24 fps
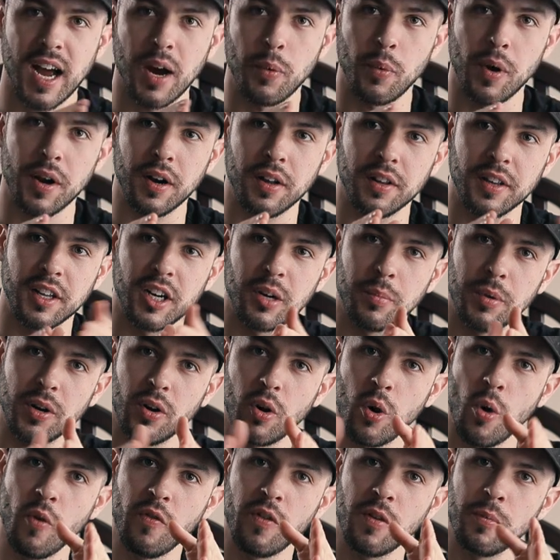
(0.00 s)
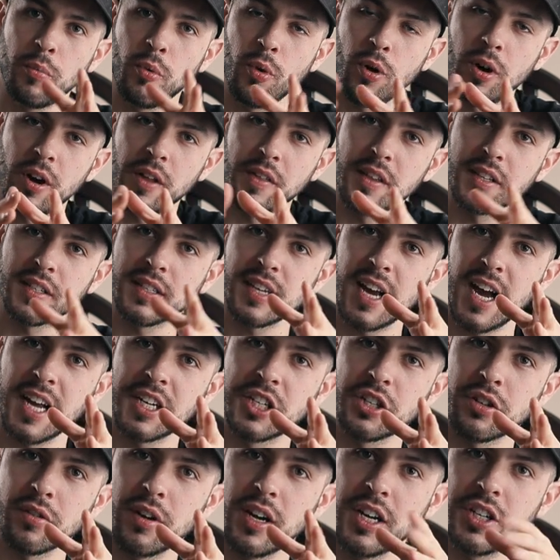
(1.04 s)
I went a little bit overboard on the
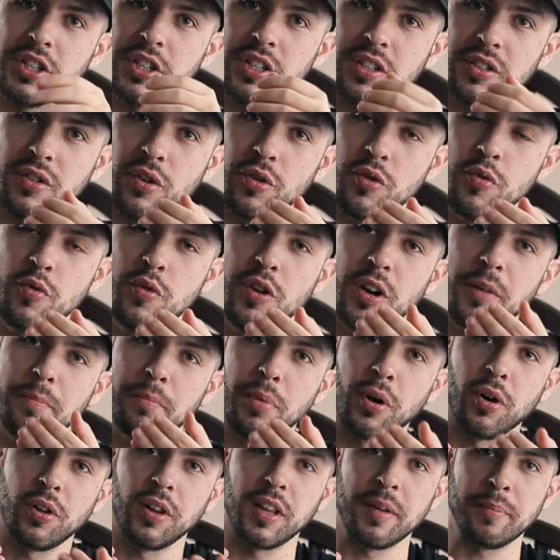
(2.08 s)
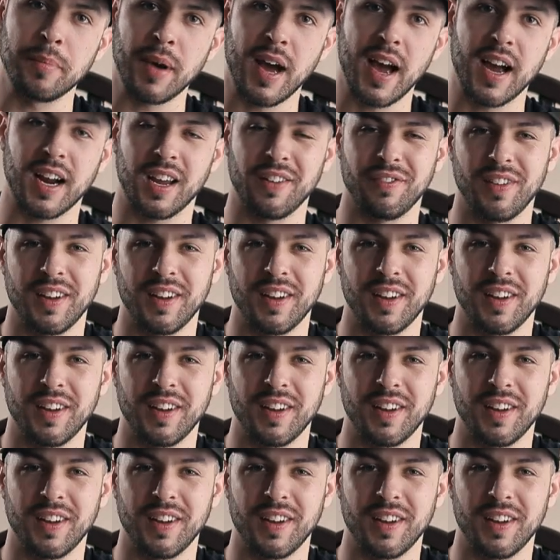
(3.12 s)
saturation so you could pull it back.